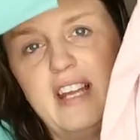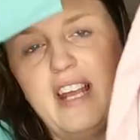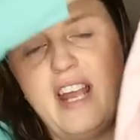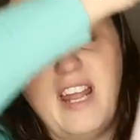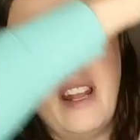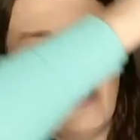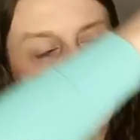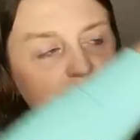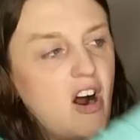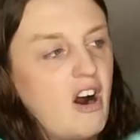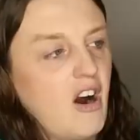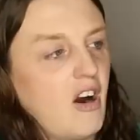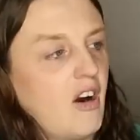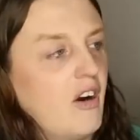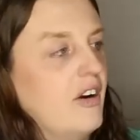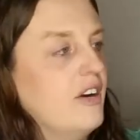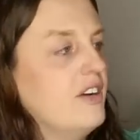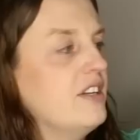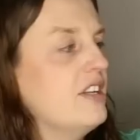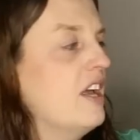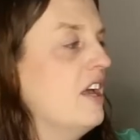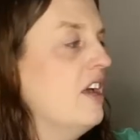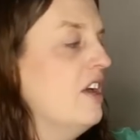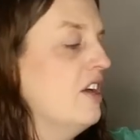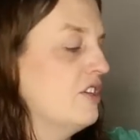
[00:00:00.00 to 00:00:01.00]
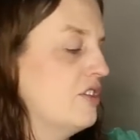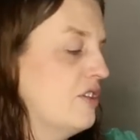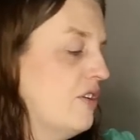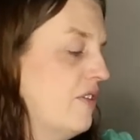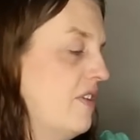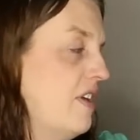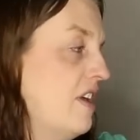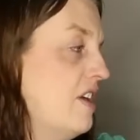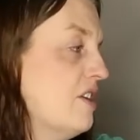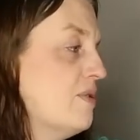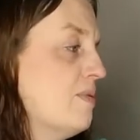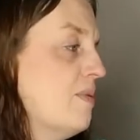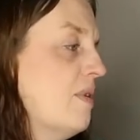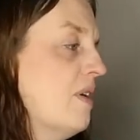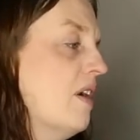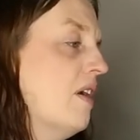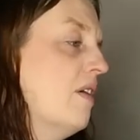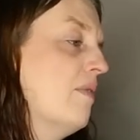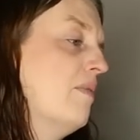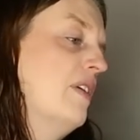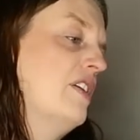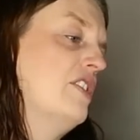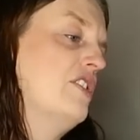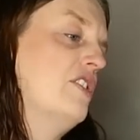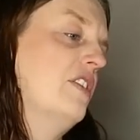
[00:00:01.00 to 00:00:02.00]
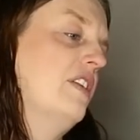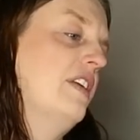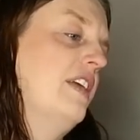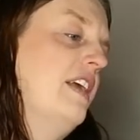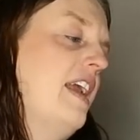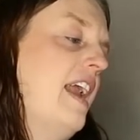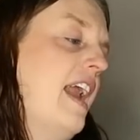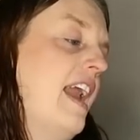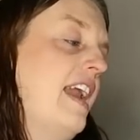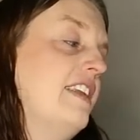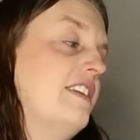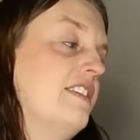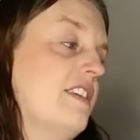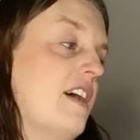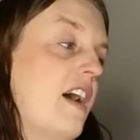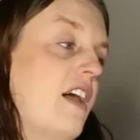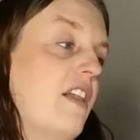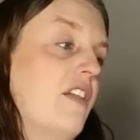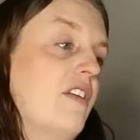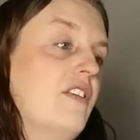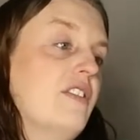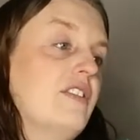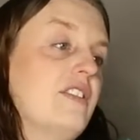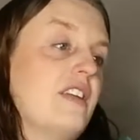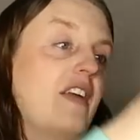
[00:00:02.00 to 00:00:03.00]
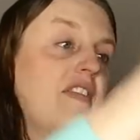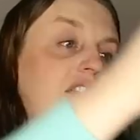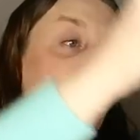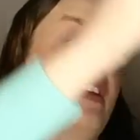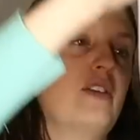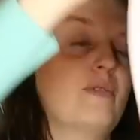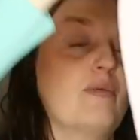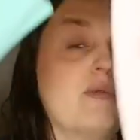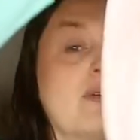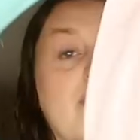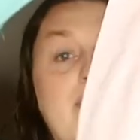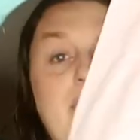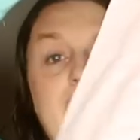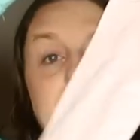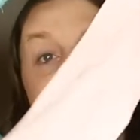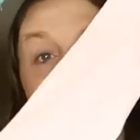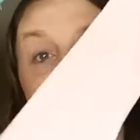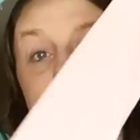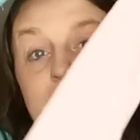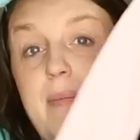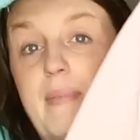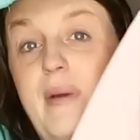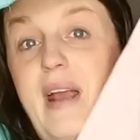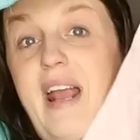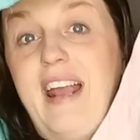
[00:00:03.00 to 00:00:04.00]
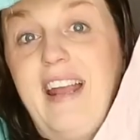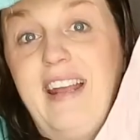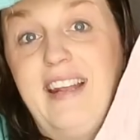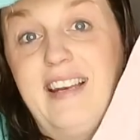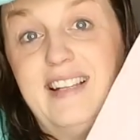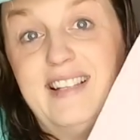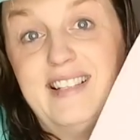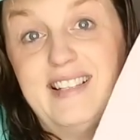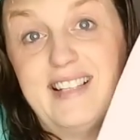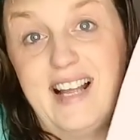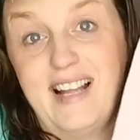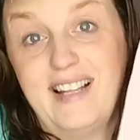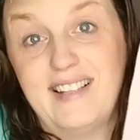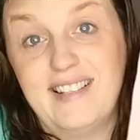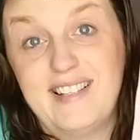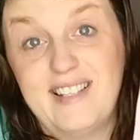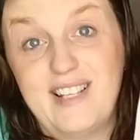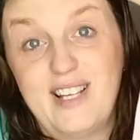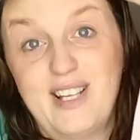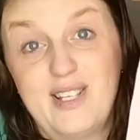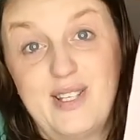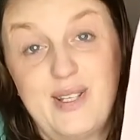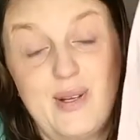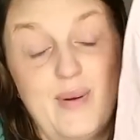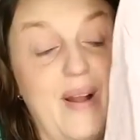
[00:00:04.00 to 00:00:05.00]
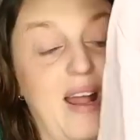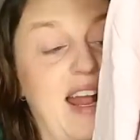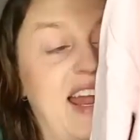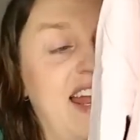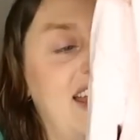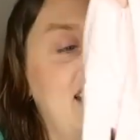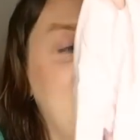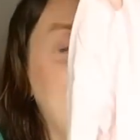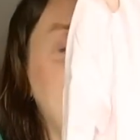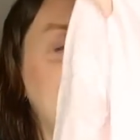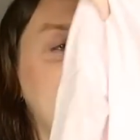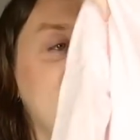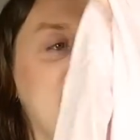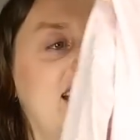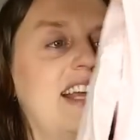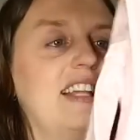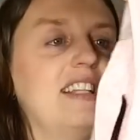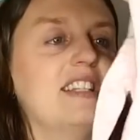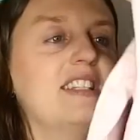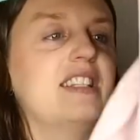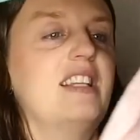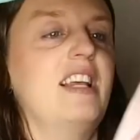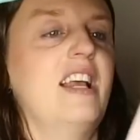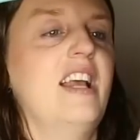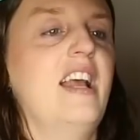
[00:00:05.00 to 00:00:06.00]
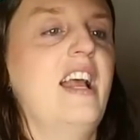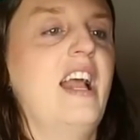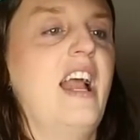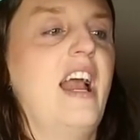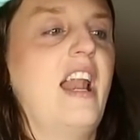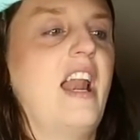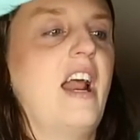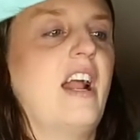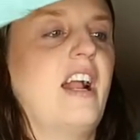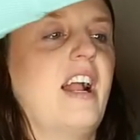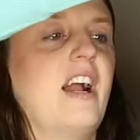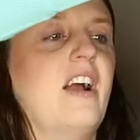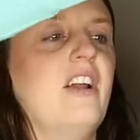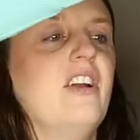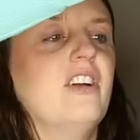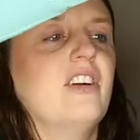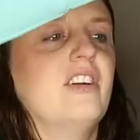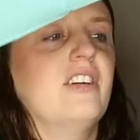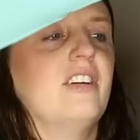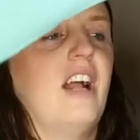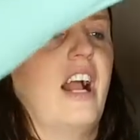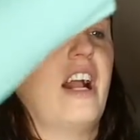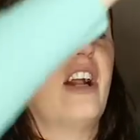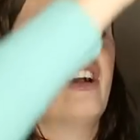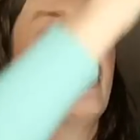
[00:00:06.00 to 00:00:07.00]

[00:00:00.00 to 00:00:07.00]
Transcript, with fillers: cane heart. So these were originally $8 and these were ringing up 80 cents. So 80 cents. And I kind of, I